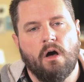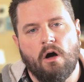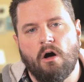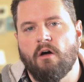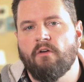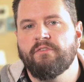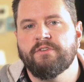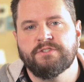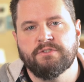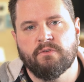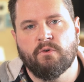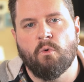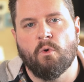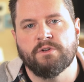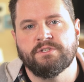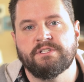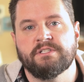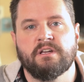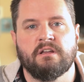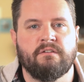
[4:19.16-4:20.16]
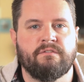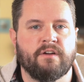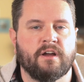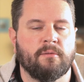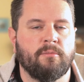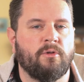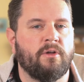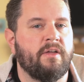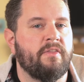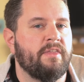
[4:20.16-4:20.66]
All this, of course, is
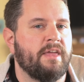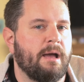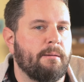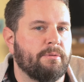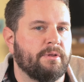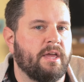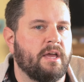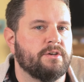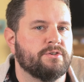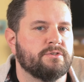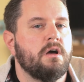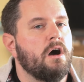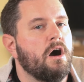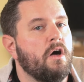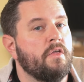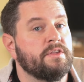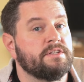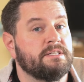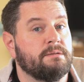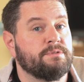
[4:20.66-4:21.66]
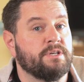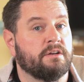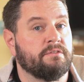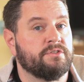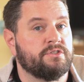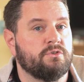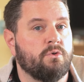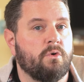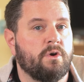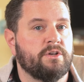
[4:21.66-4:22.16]
configurable in the application. On the subject of
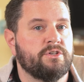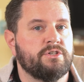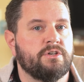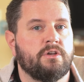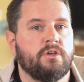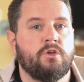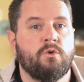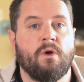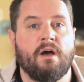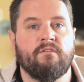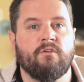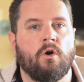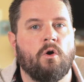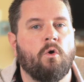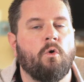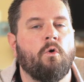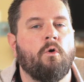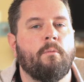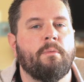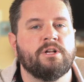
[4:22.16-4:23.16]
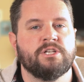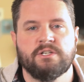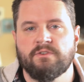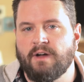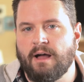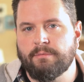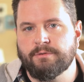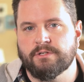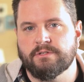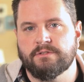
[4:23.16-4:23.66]
storage, you have a whole bunch of
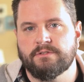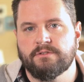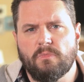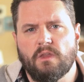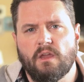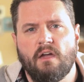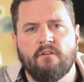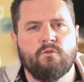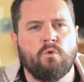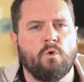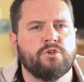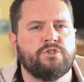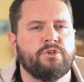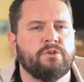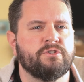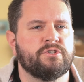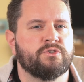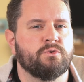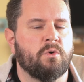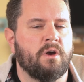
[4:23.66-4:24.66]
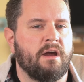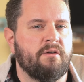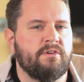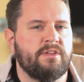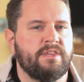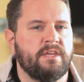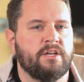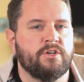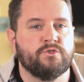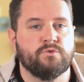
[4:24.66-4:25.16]
options. Of course, you can store
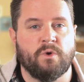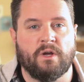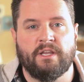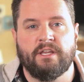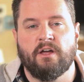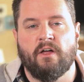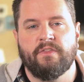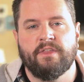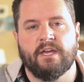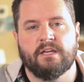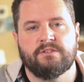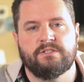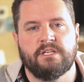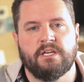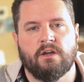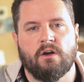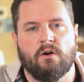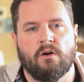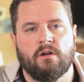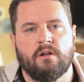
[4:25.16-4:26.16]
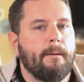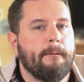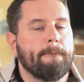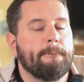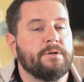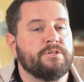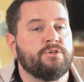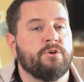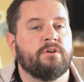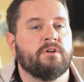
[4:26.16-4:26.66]
everything directly on the SD card,
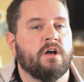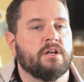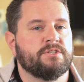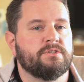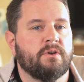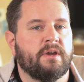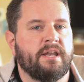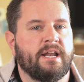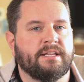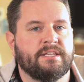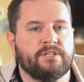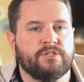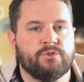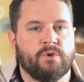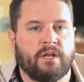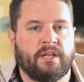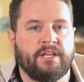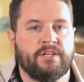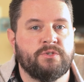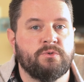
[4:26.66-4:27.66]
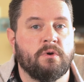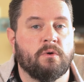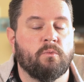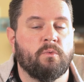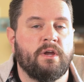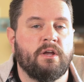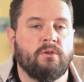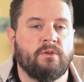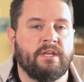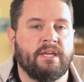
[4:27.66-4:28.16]
but you can also connect it directly to a
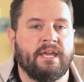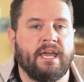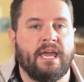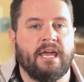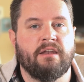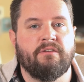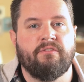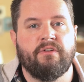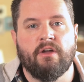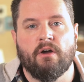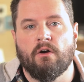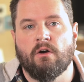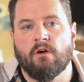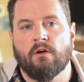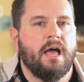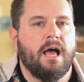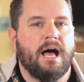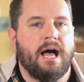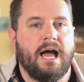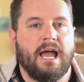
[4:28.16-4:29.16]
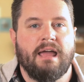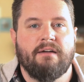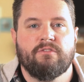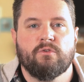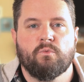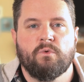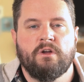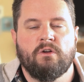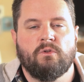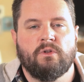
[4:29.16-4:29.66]
ReoLink NVR. I have the
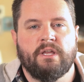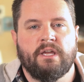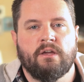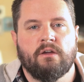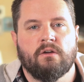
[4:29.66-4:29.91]
ReoLink